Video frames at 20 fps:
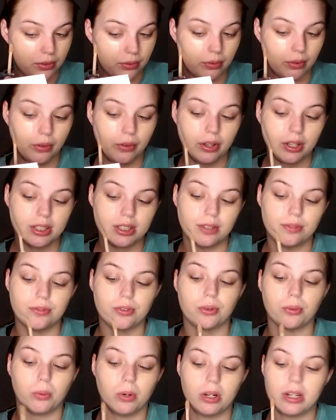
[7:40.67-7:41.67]
well, except
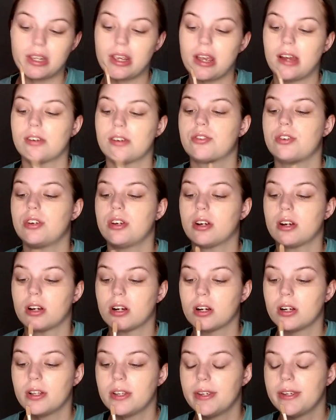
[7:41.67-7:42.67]
for one
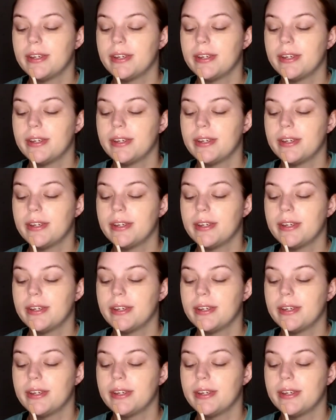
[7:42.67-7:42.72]
cashier,